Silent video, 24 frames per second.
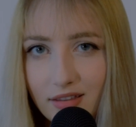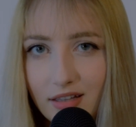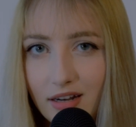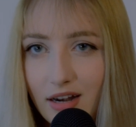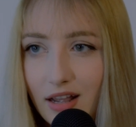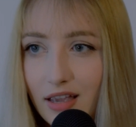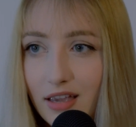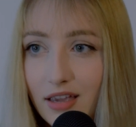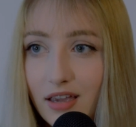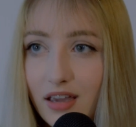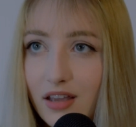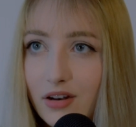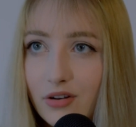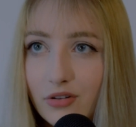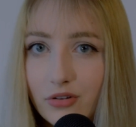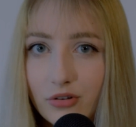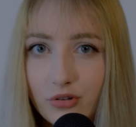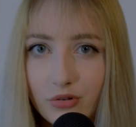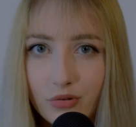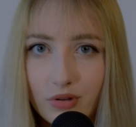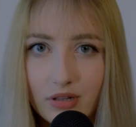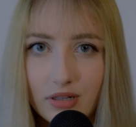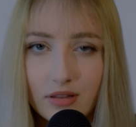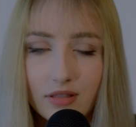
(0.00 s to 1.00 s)
that I cannot
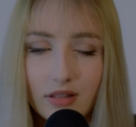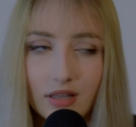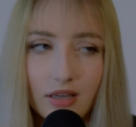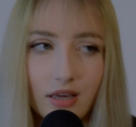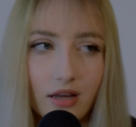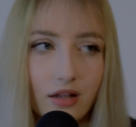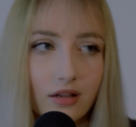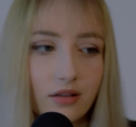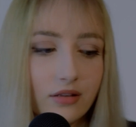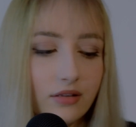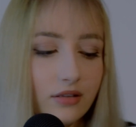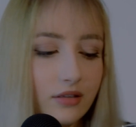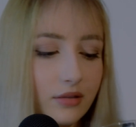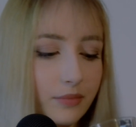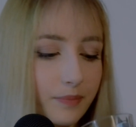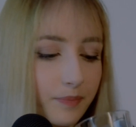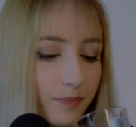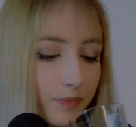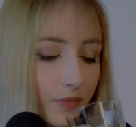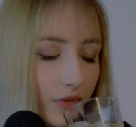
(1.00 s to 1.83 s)
do anything else.